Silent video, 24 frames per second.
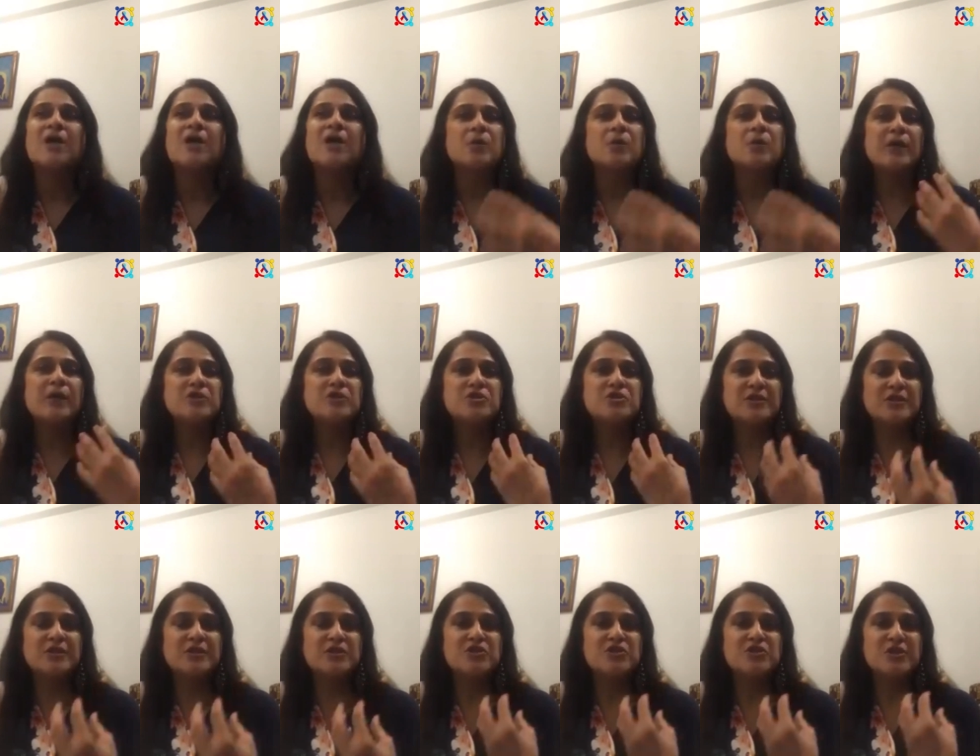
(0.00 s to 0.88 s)
where
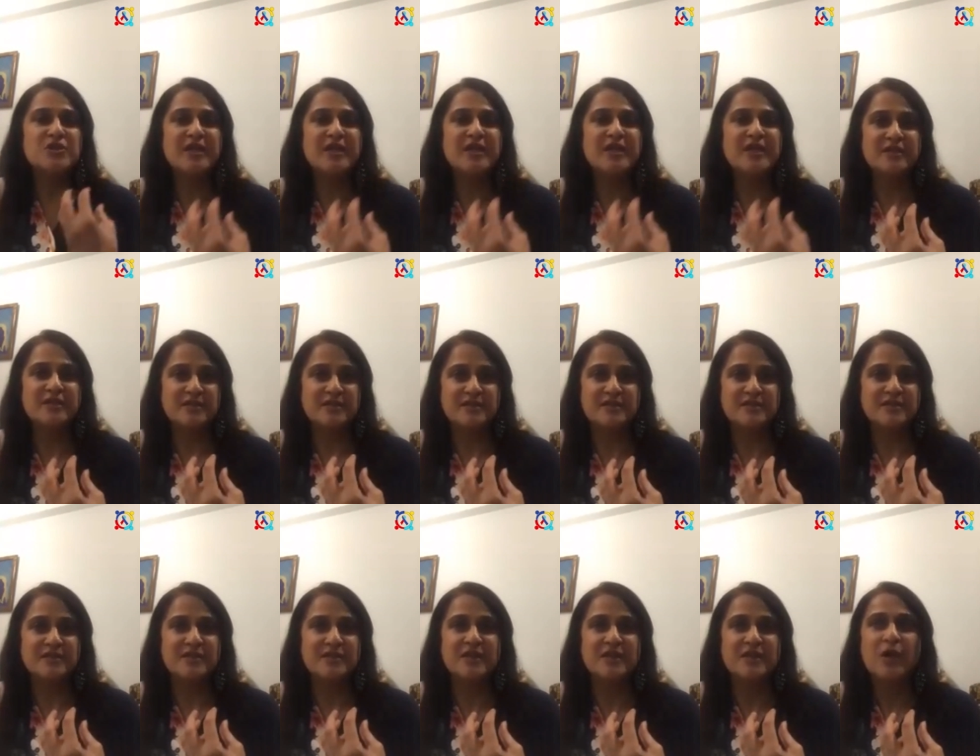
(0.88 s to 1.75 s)
together
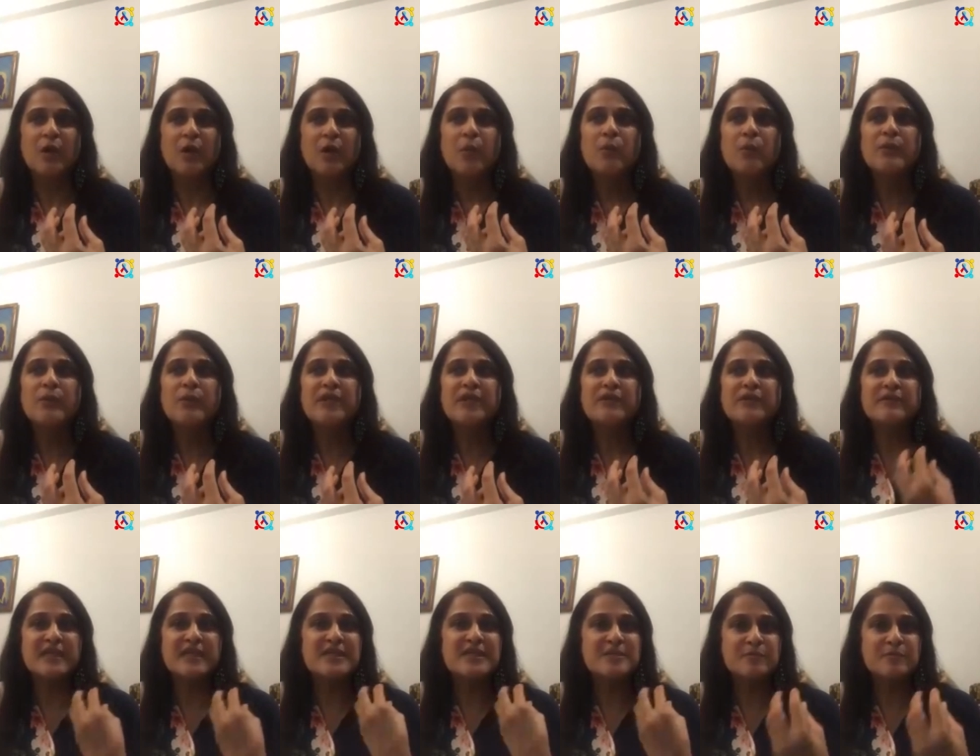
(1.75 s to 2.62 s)
we are
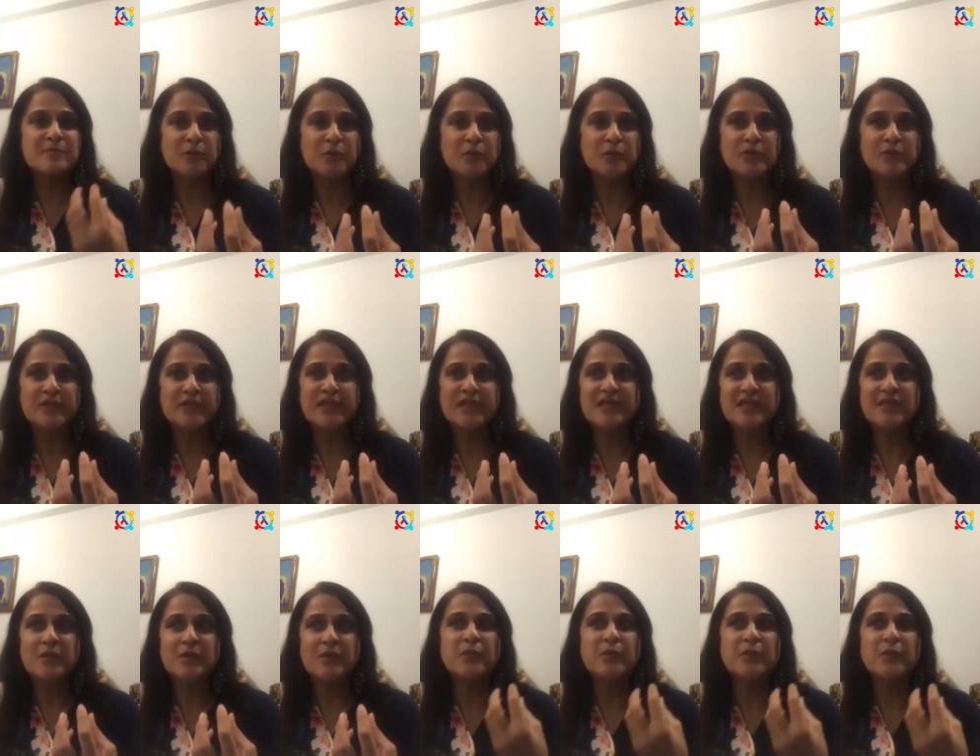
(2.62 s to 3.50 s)
exploring,
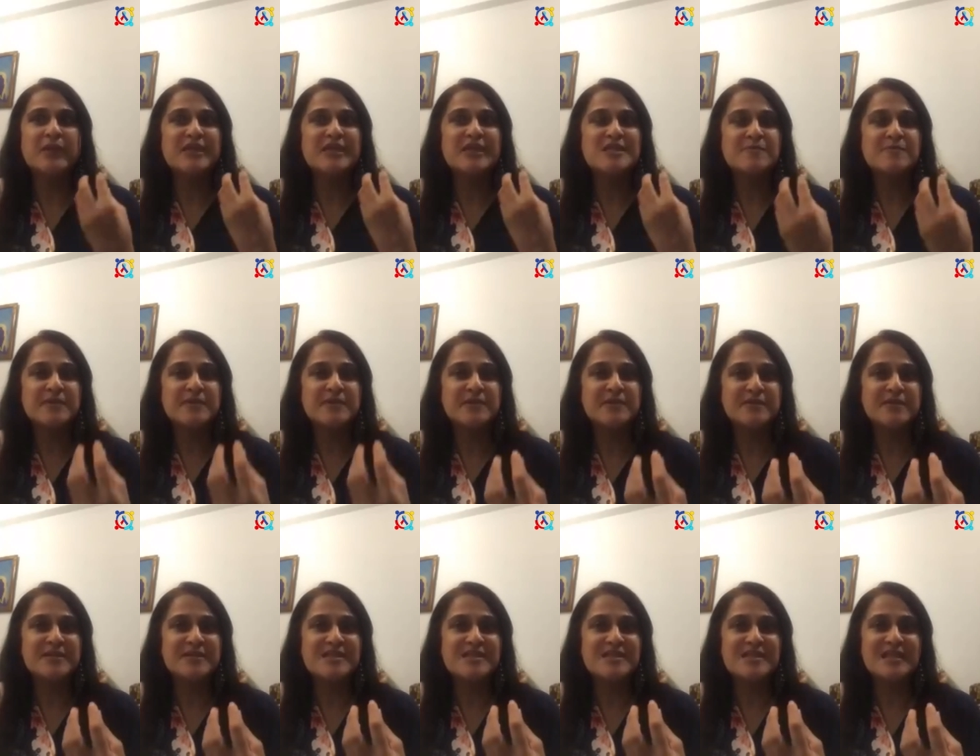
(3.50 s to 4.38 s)
we're
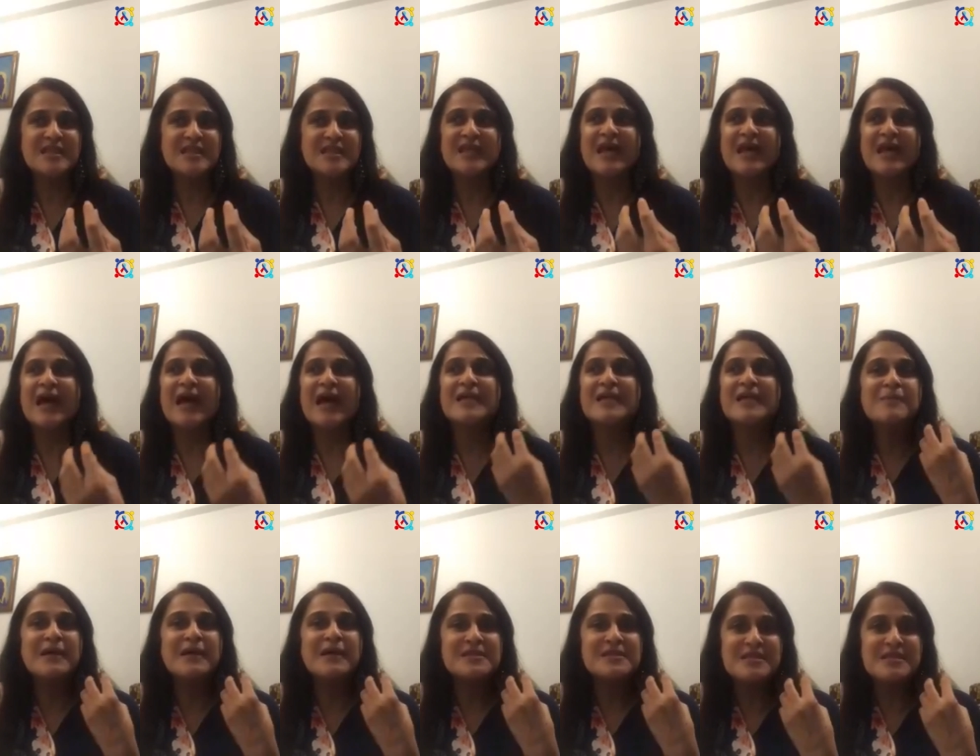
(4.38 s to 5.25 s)
experiencing and
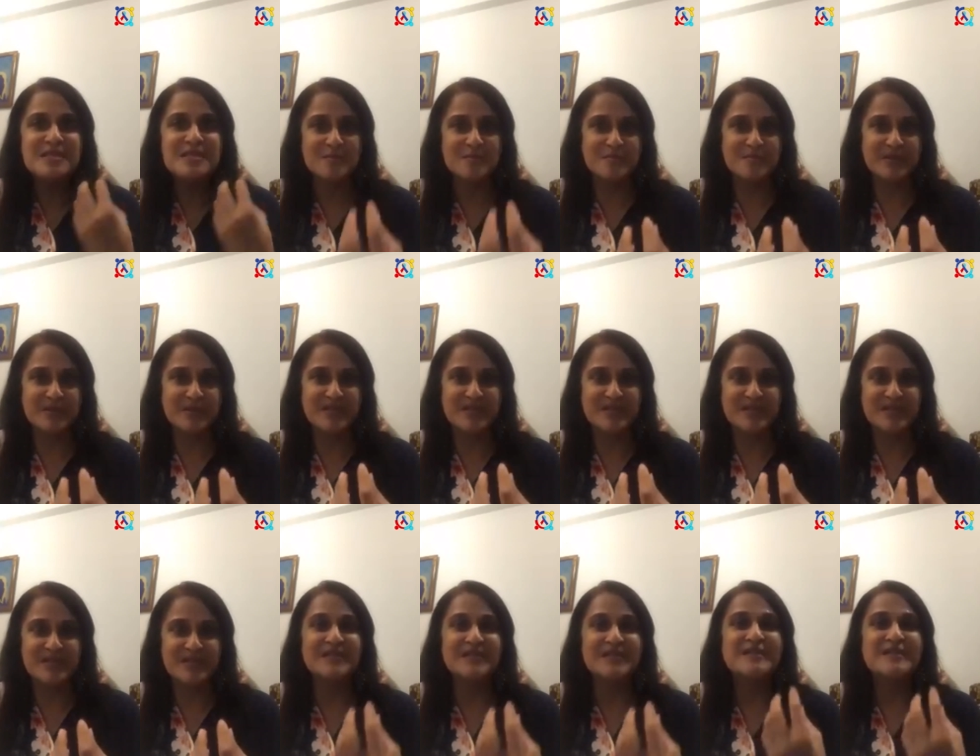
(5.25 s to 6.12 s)
participating.
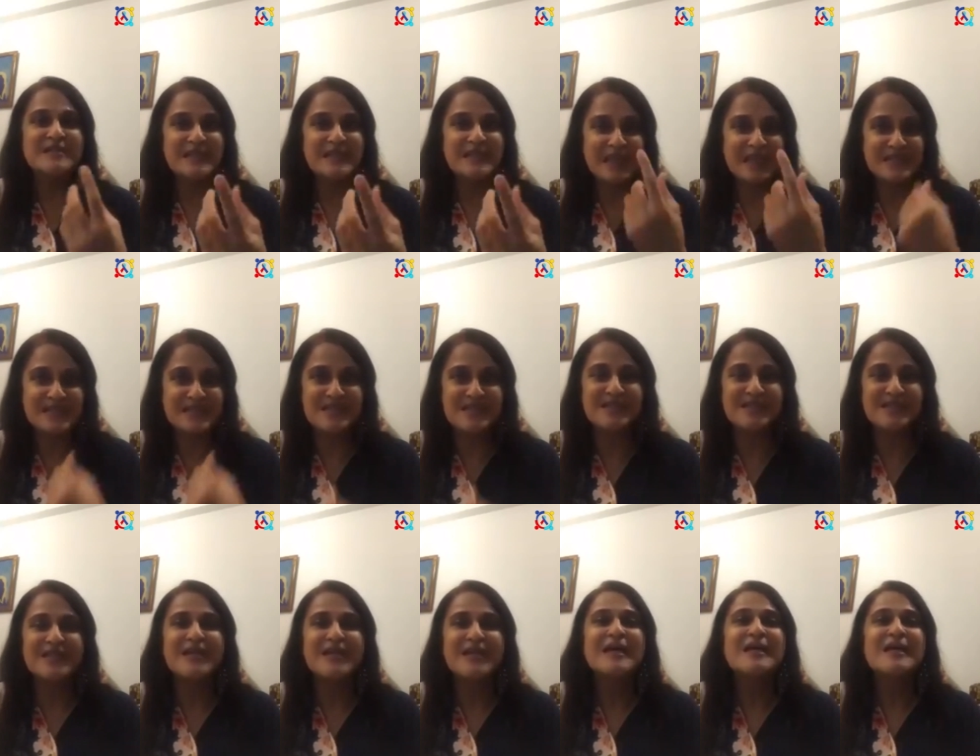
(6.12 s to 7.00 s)
That's
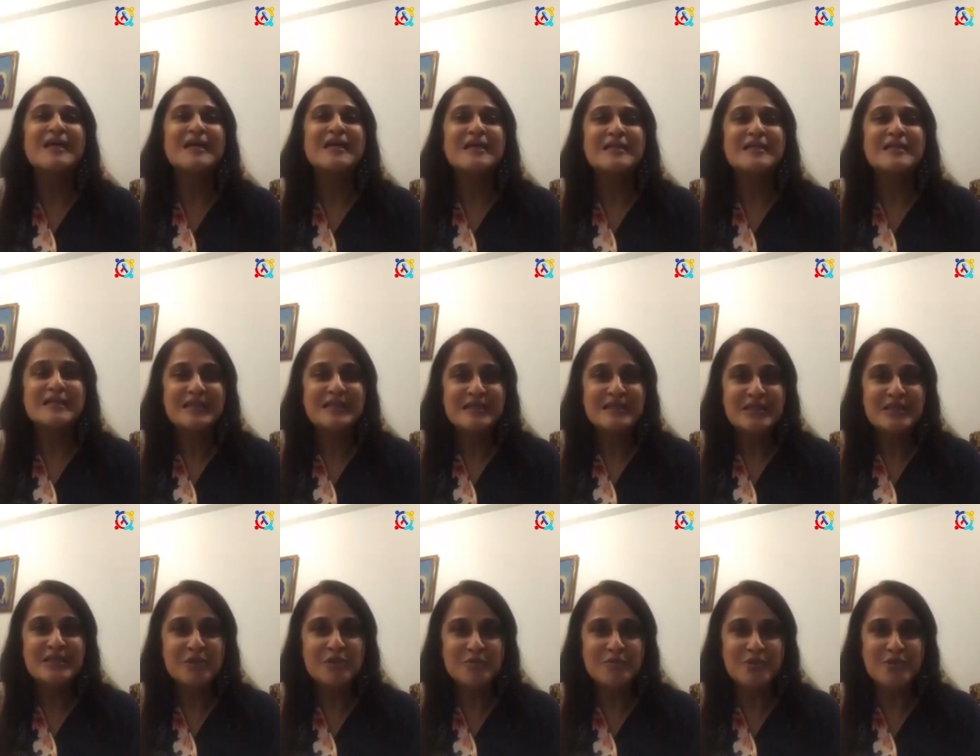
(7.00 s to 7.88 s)

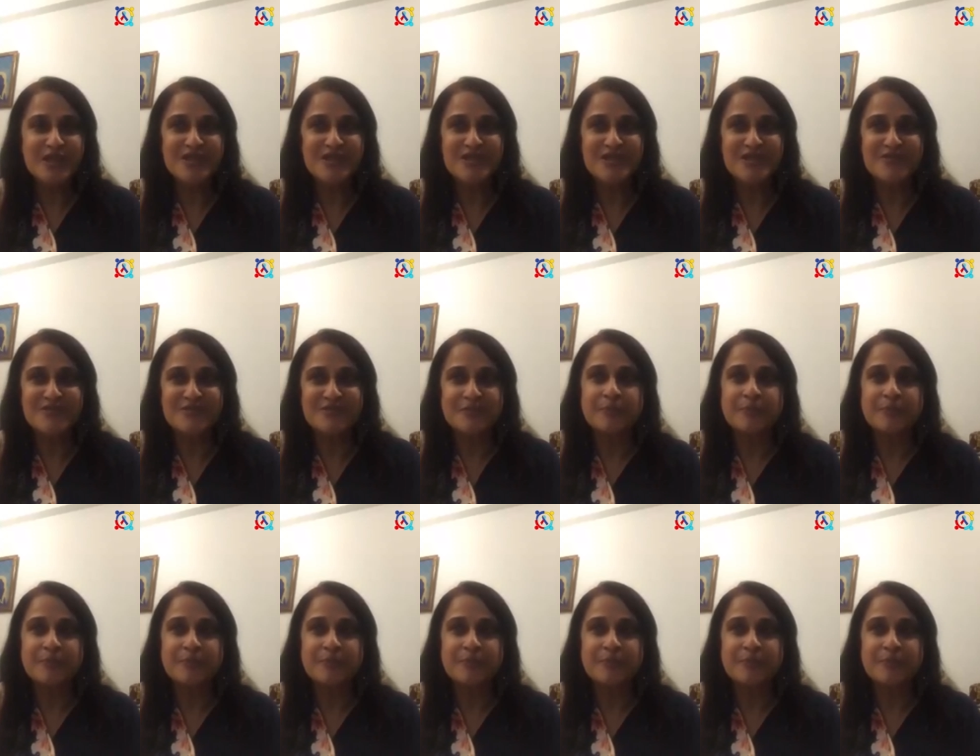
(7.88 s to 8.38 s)
the objective.